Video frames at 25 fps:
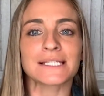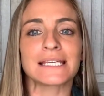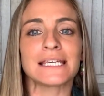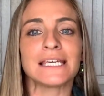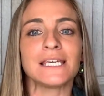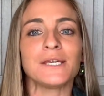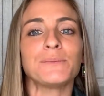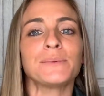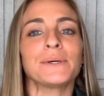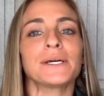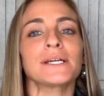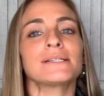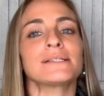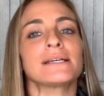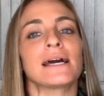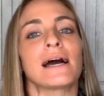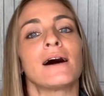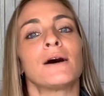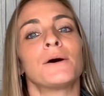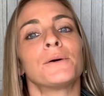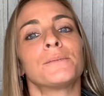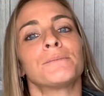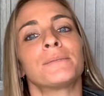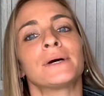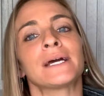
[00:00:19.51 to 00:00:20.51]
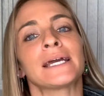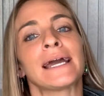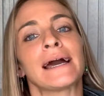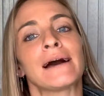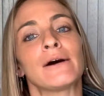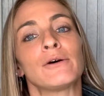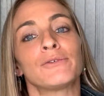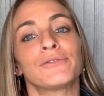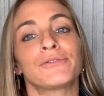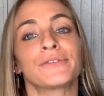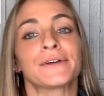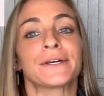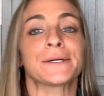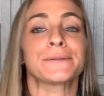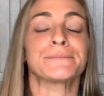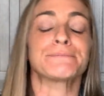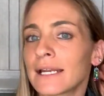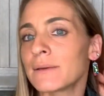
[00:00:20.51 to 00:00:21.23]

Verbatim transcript: he picked out my outfit.